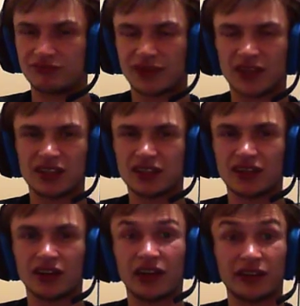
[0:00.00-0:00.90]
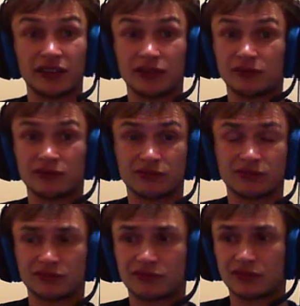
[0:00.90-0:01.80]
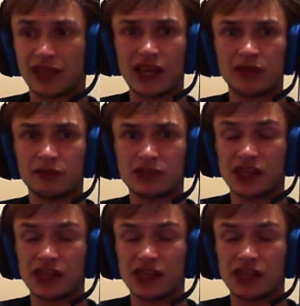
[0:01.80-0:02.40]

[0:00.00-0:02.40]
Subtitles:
I think there are other games,